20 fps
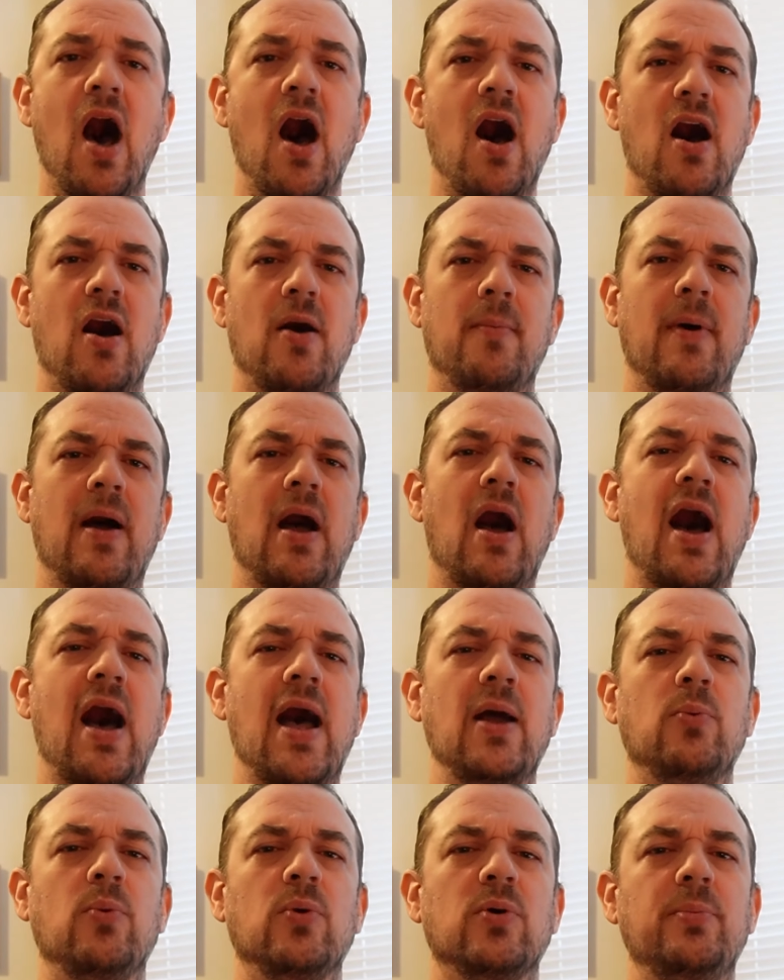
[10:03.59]
Um,
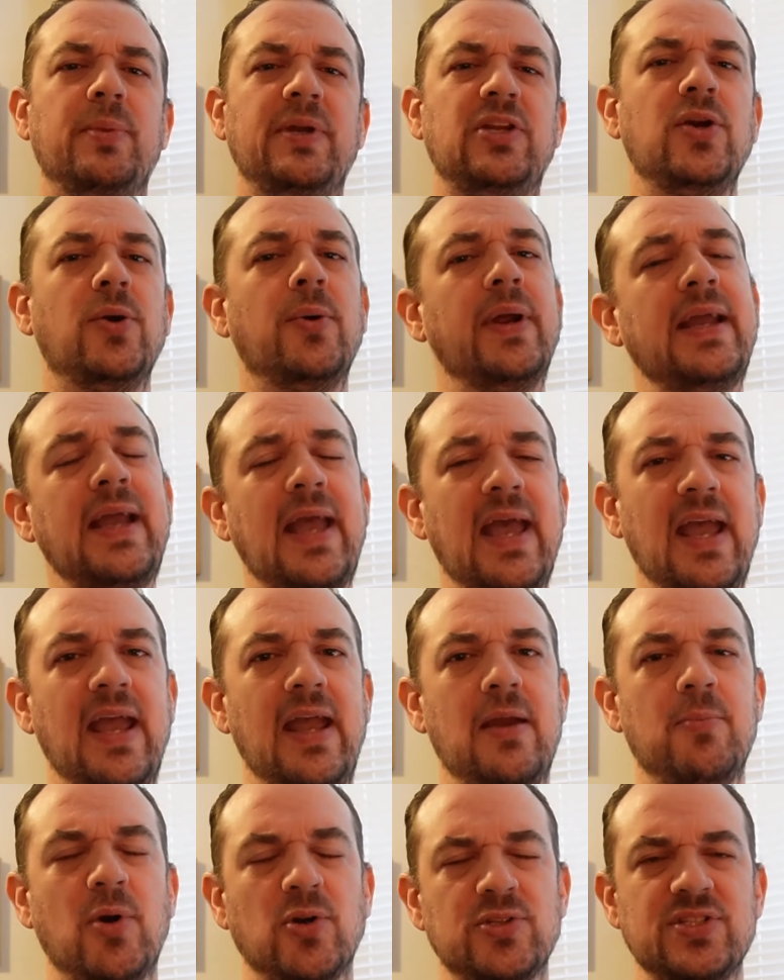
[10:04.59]
I will be doing
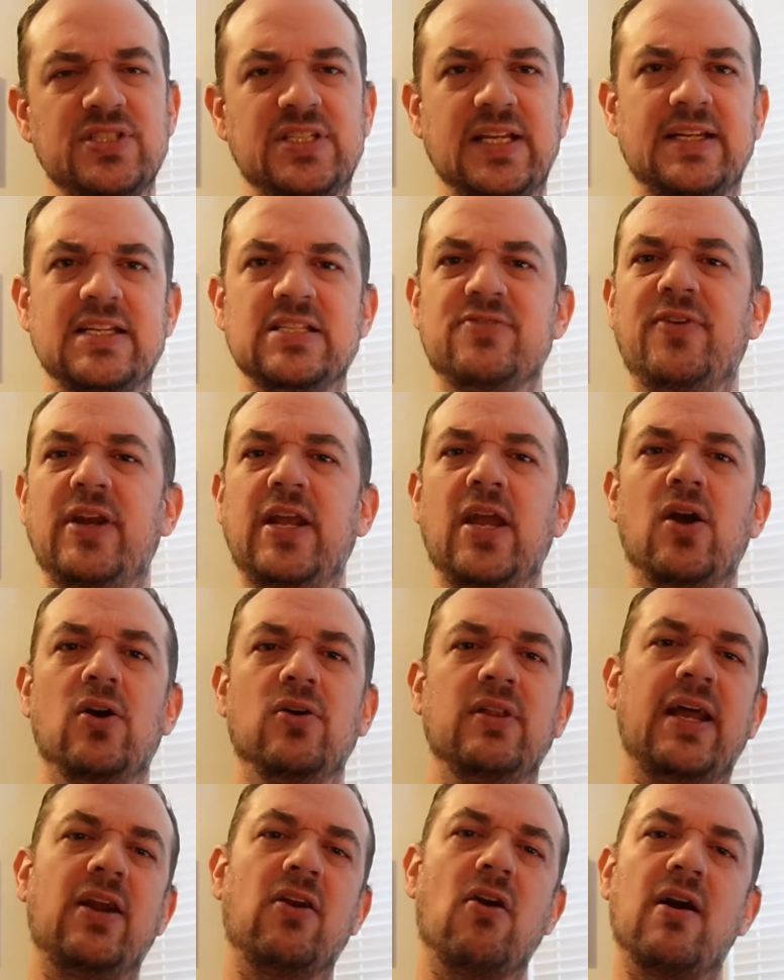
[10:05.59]
a motion sickness video
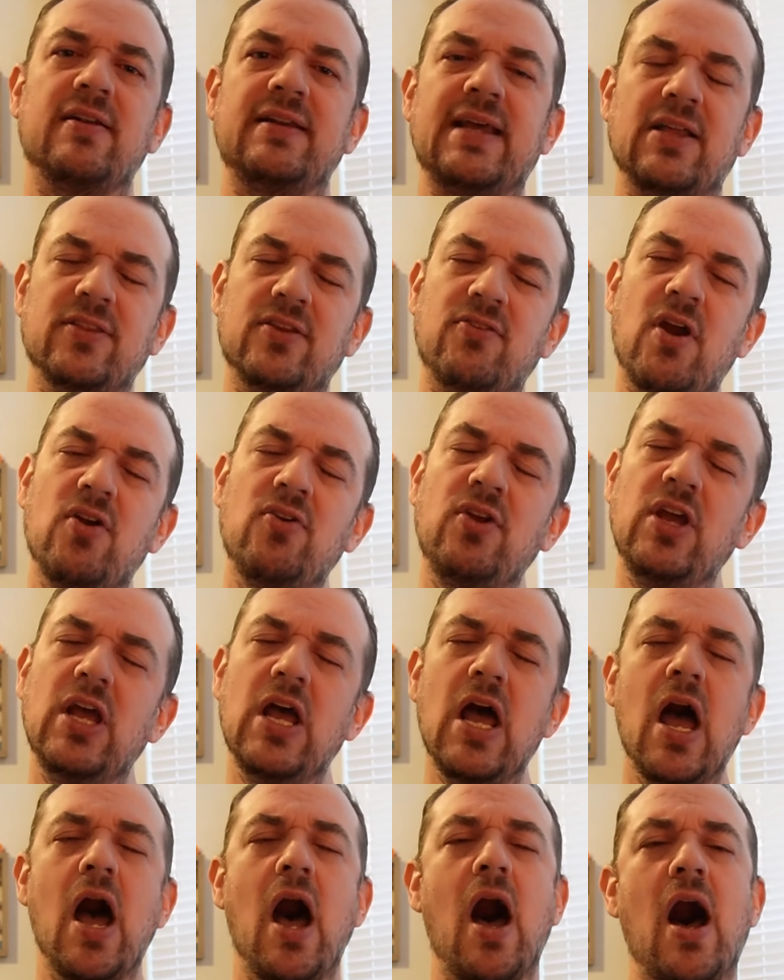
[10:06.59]
later on down the road,
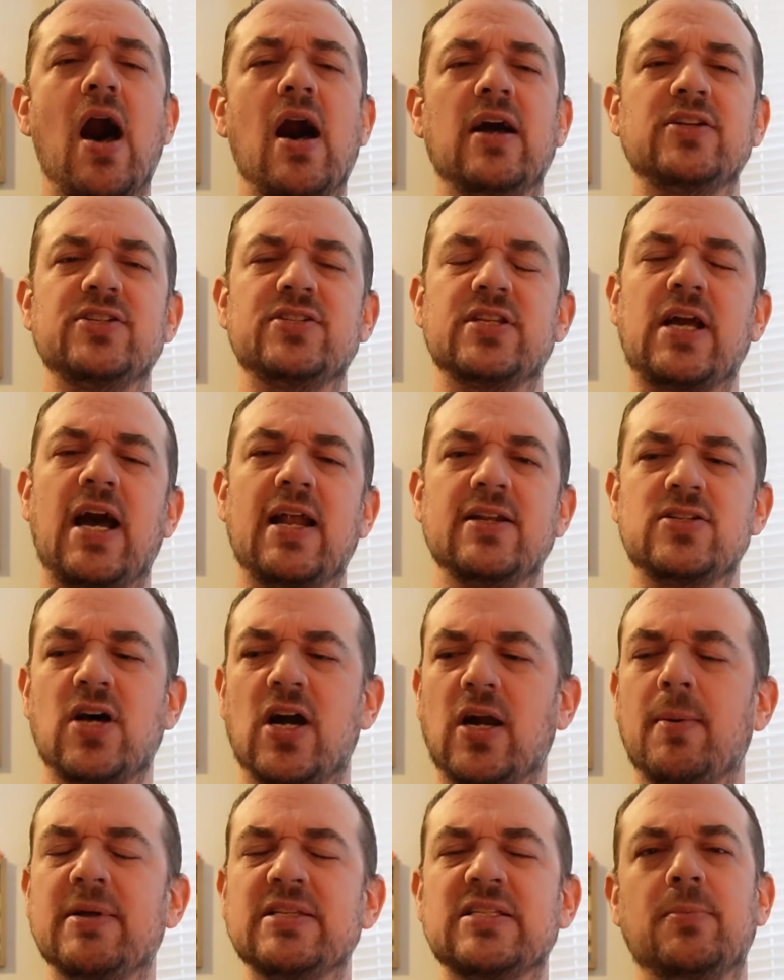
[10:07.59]
uh, just to kind of
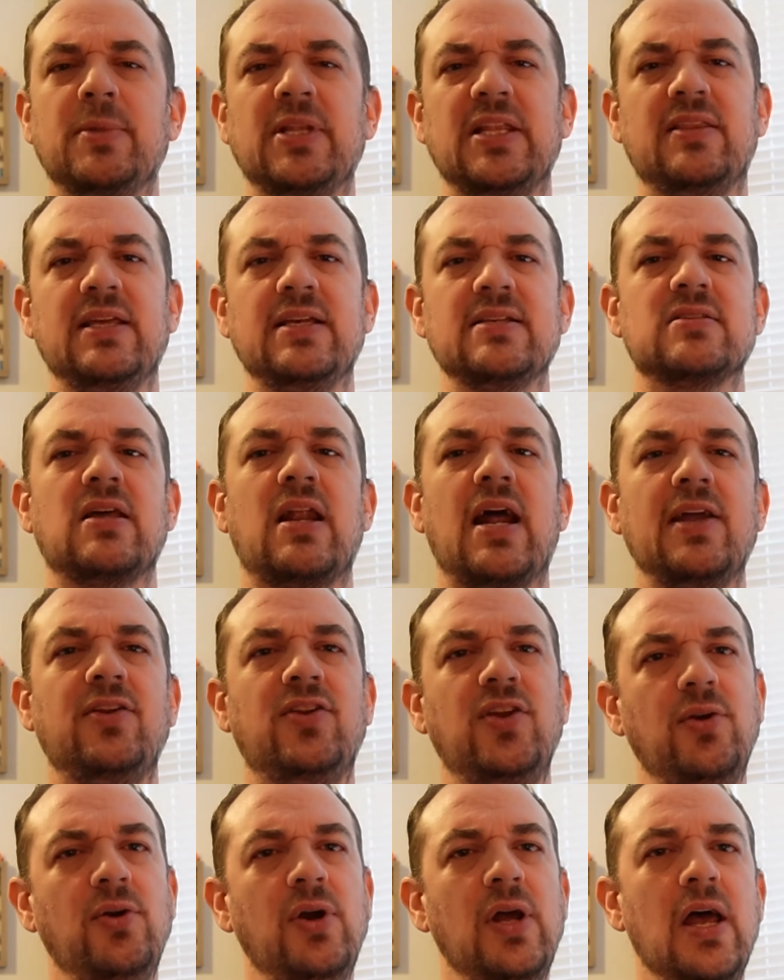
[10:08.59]
talk about some of the things that I
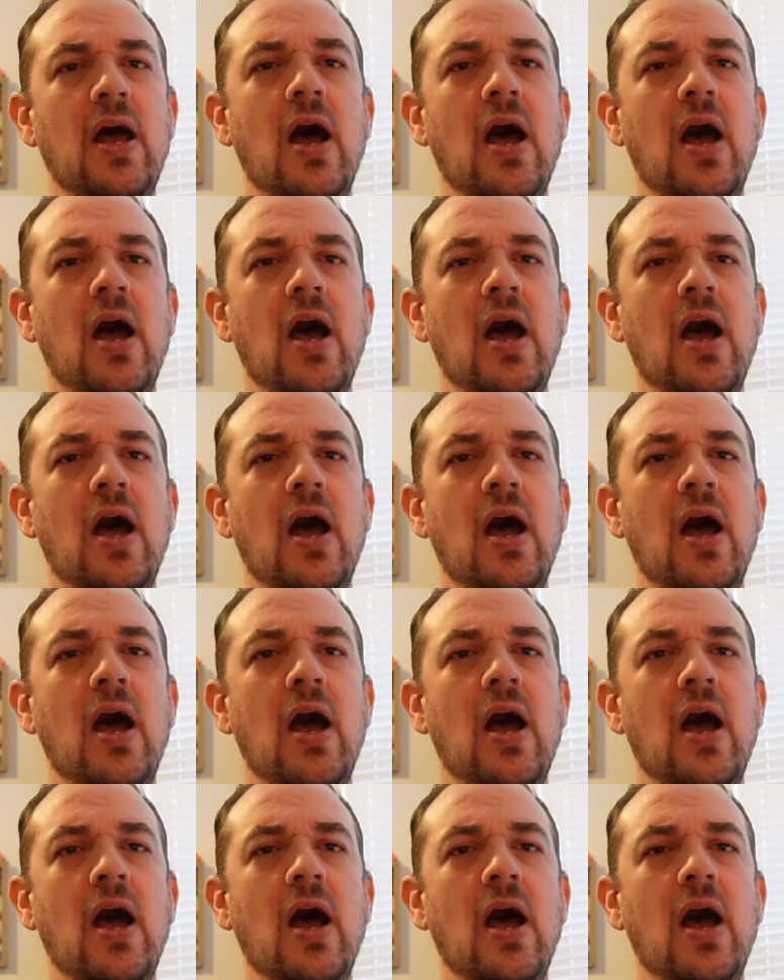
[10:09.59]
do.